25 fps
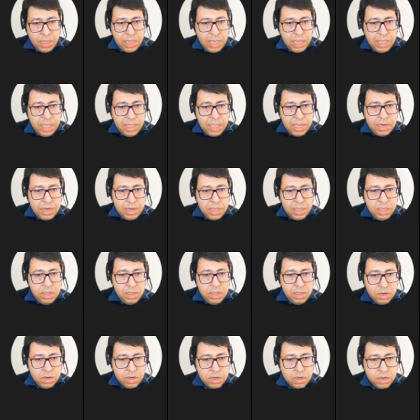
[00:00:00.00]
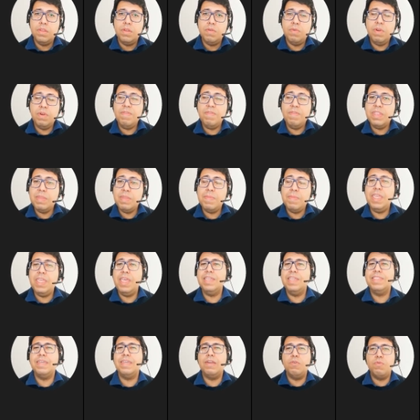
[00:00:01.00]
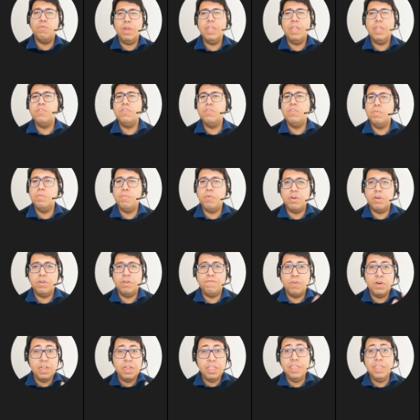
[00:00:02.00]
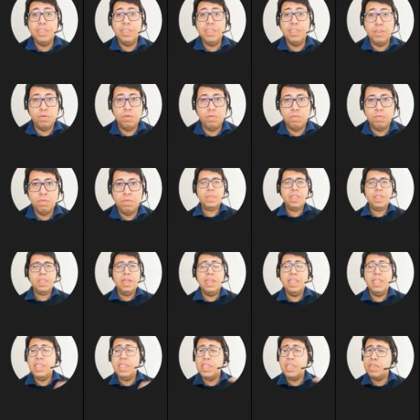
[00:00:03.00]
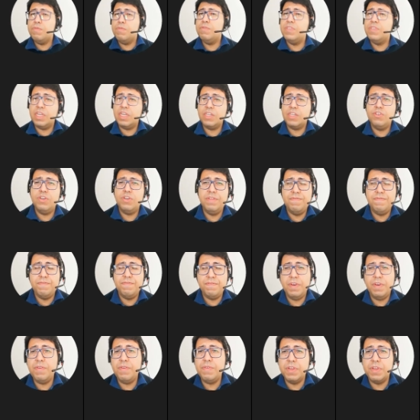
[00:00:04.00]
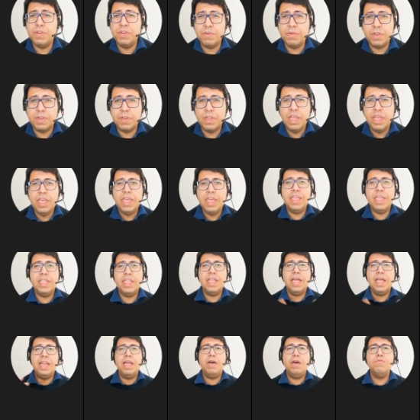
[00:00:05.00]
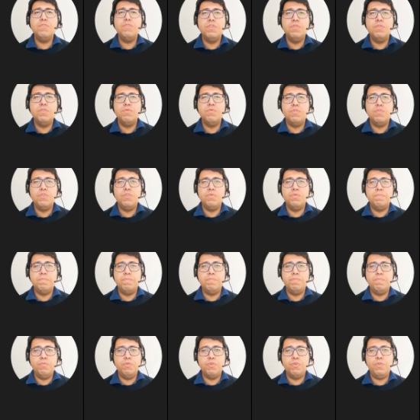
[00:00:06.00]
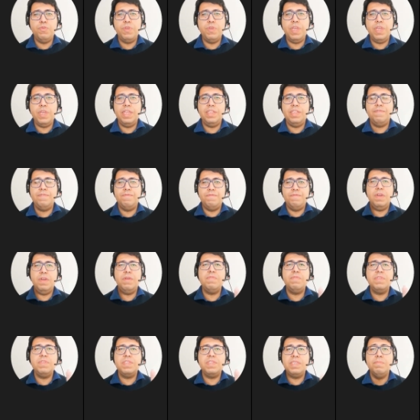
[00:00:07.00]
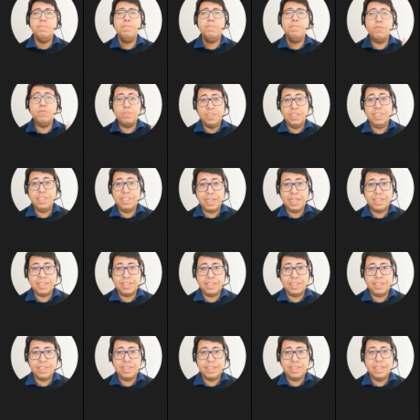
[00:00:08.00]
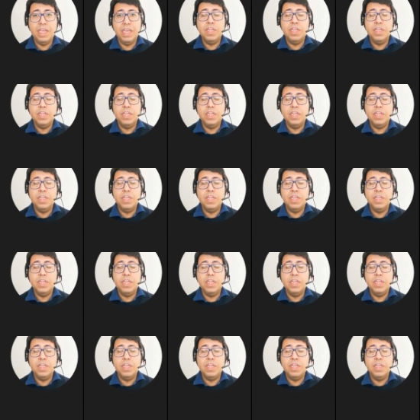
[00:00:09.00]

And then here, RavenDB has a great support for LINQ. Link queue is actually very good. It allows you to create very simple syntaxes